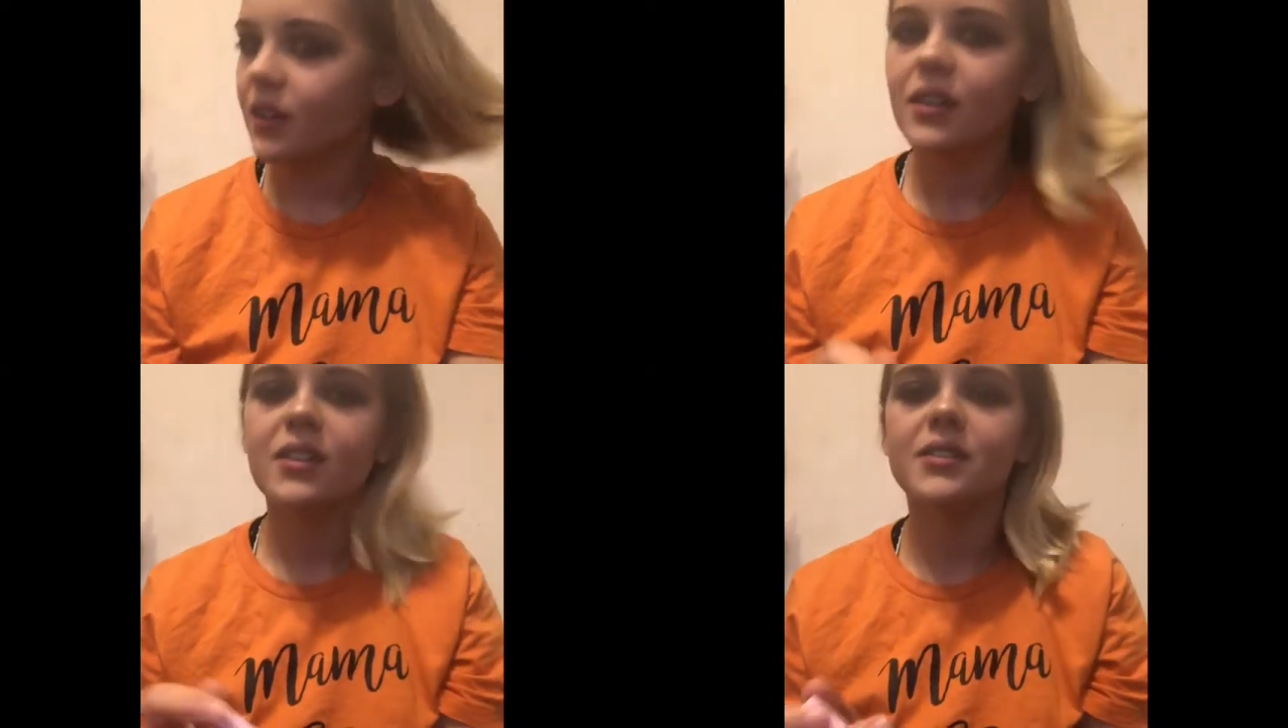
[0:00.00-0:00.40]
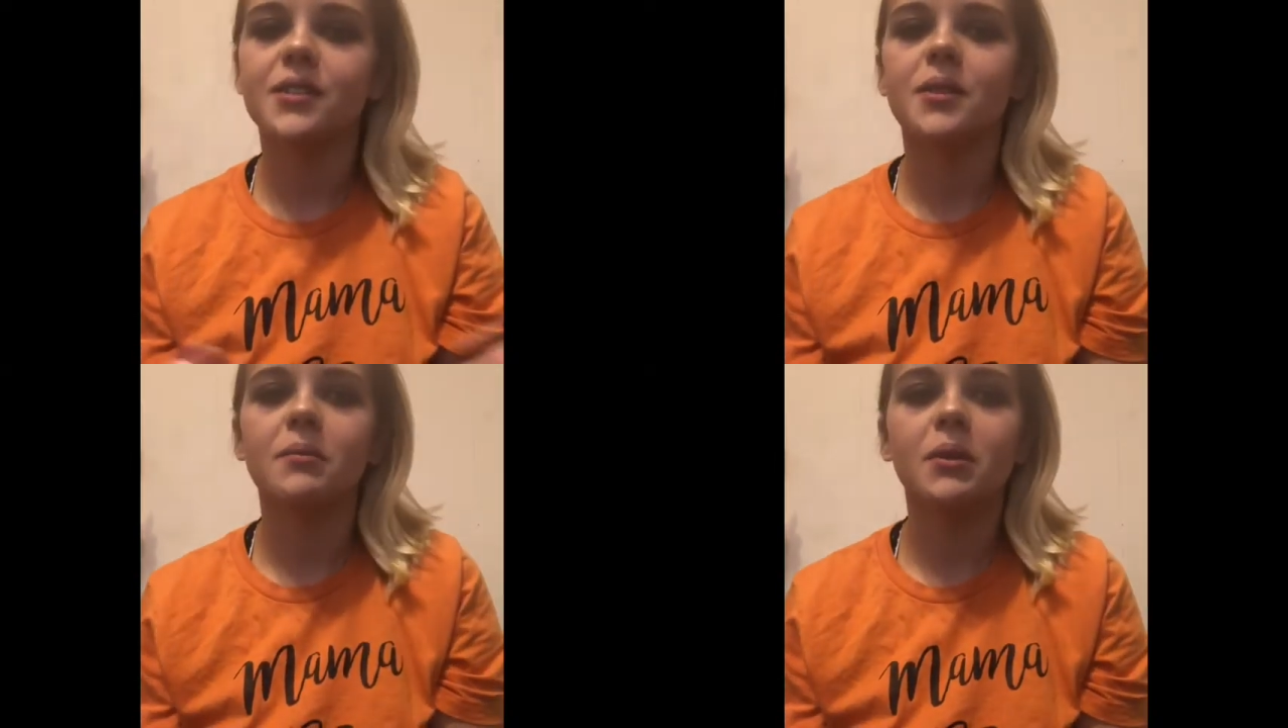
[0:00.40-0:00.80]
So
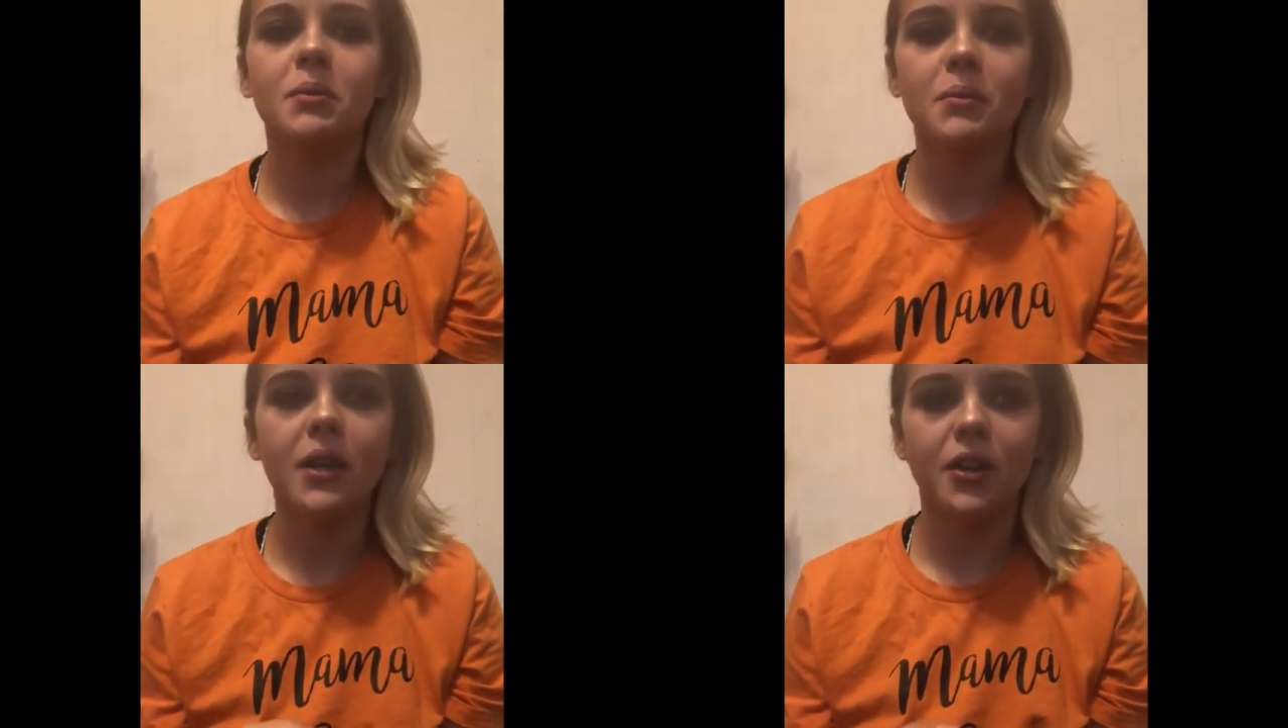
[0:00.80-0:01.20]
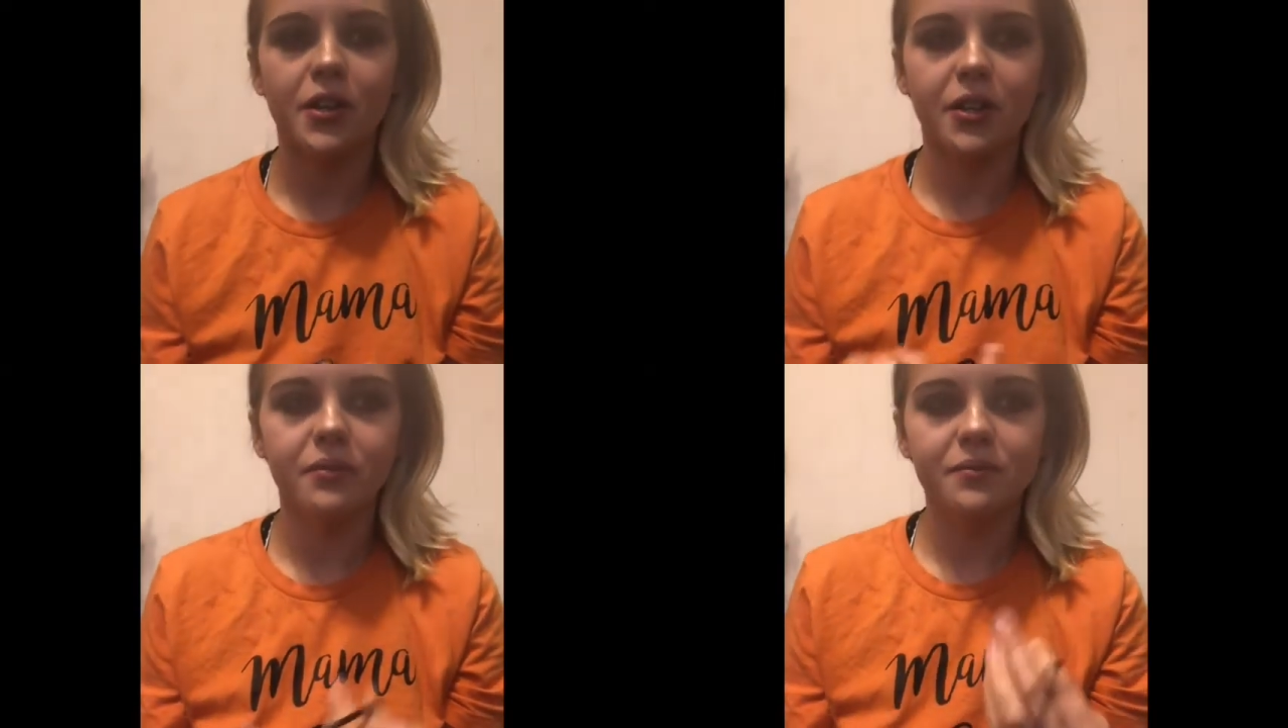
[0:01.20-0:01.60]
I'm gonna put my hair
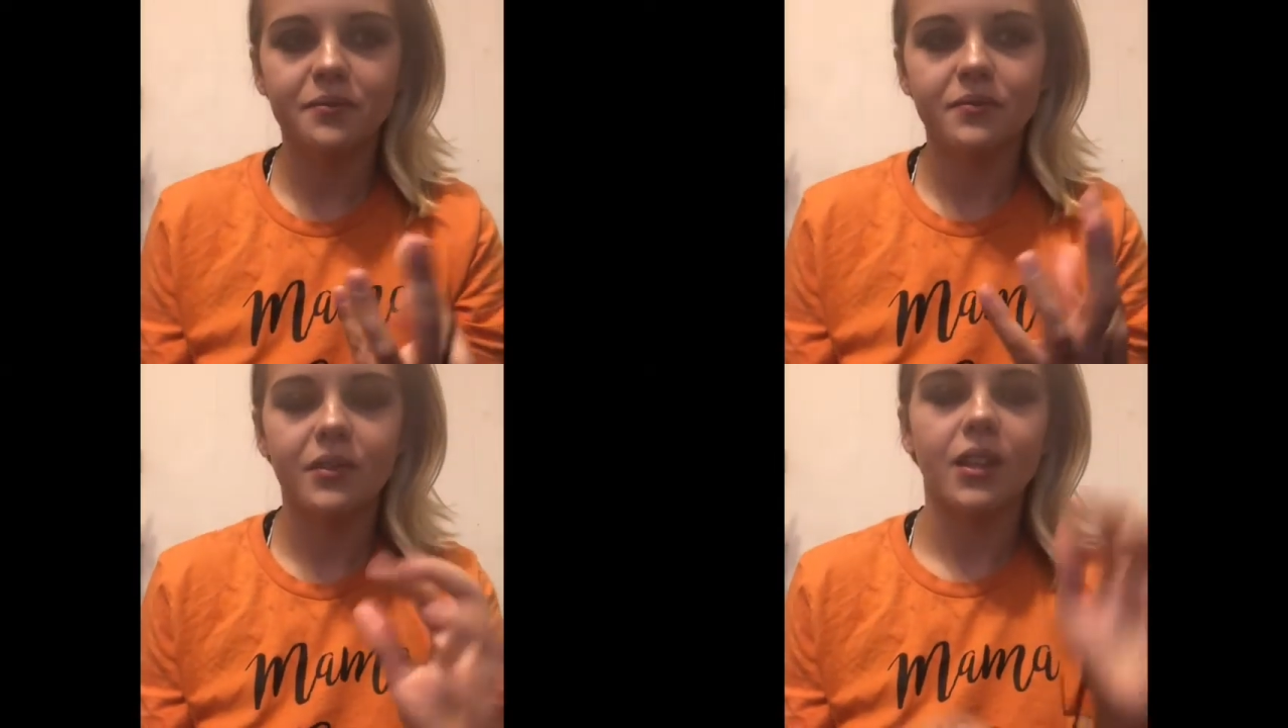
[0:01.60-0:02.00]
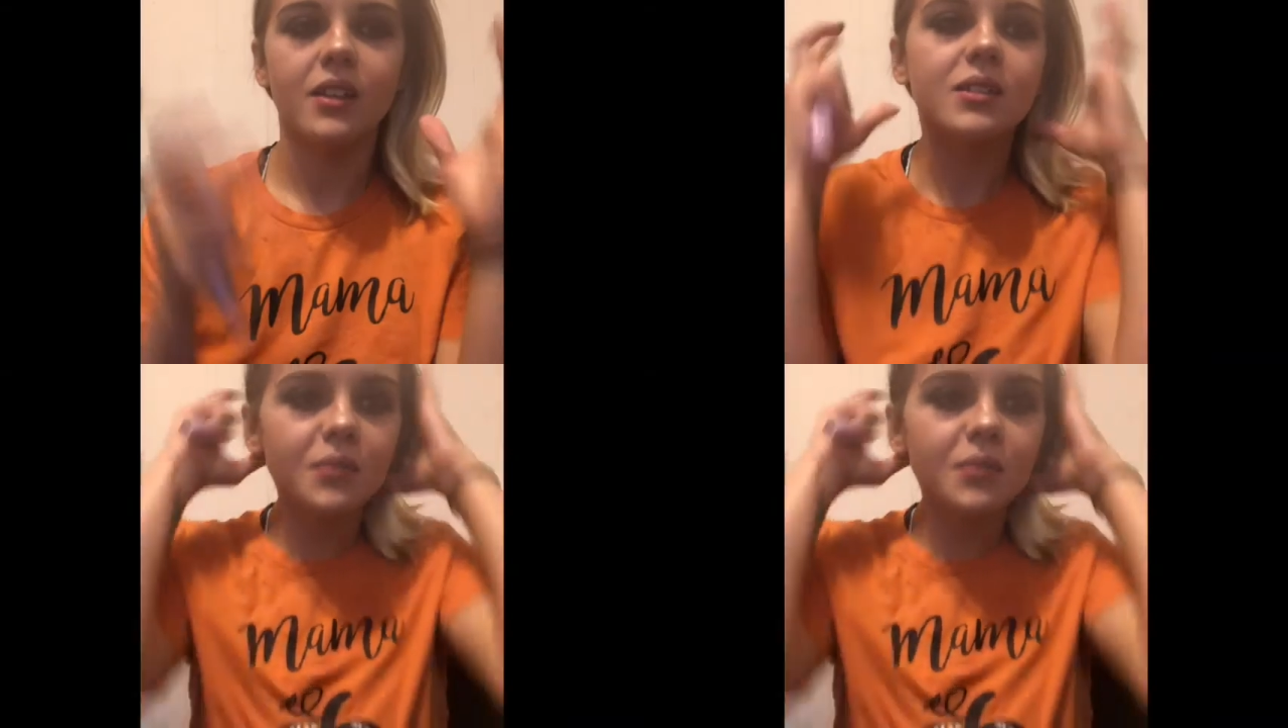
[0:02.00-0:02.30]
down because